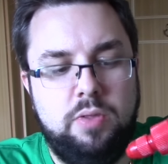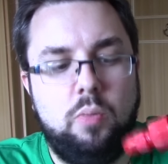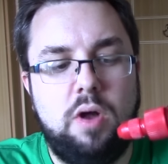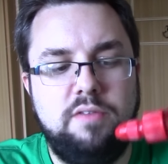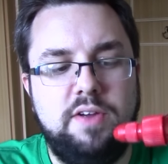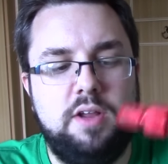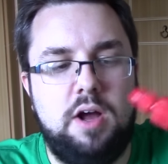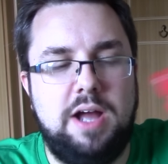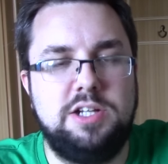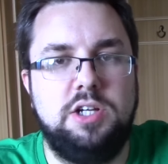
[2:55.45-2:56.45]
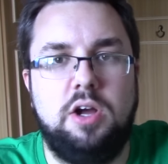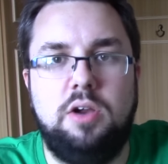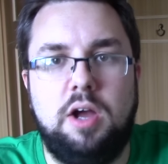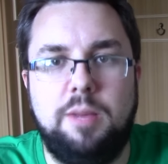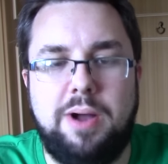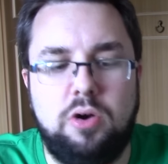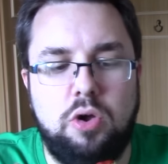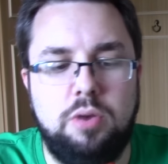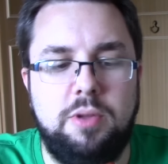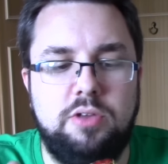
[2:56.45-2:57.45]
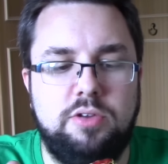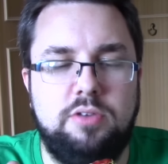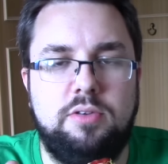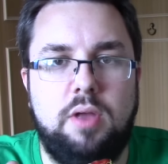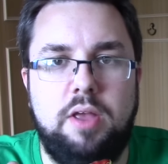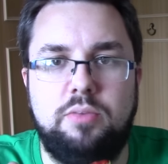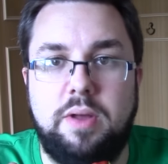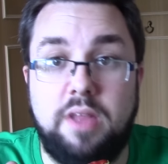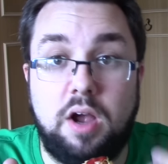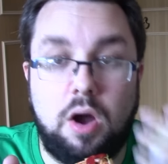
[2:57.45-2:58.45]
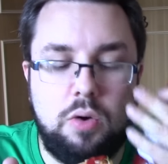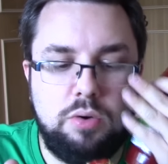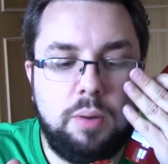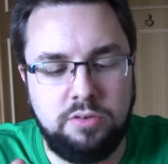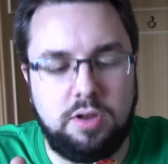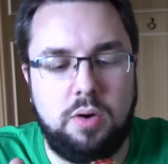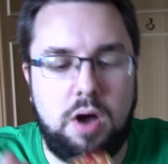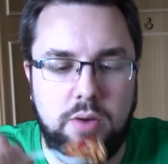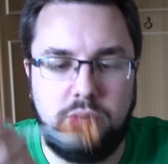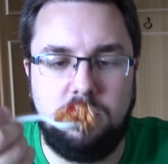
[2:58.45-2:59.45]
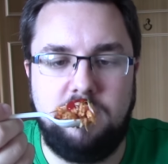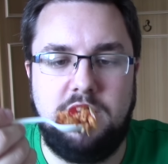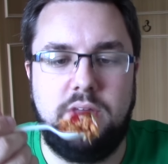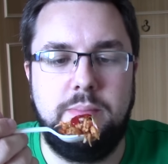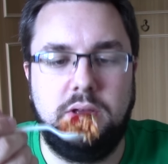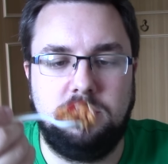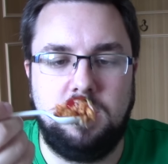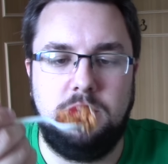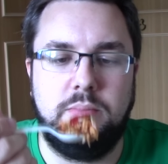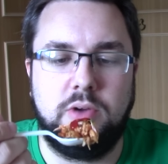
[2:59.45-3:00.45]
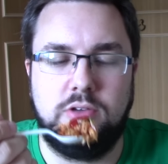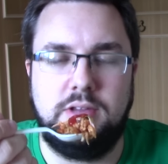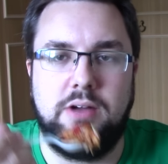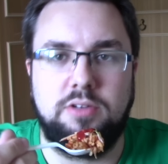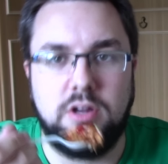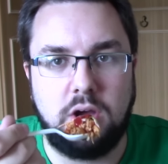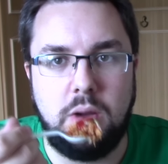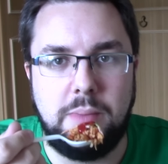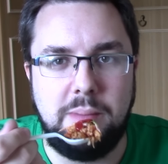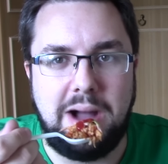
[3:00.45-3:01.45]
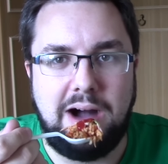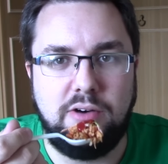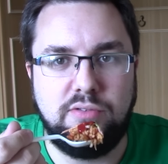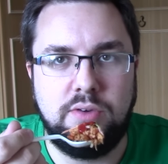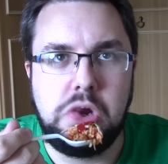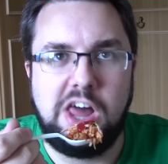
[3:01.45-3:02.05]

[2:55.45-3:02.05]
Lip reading: One thing that I actually don't like about condiments is when they're cold. So I would rather have that mixed in, because now it's going to go in my mouth.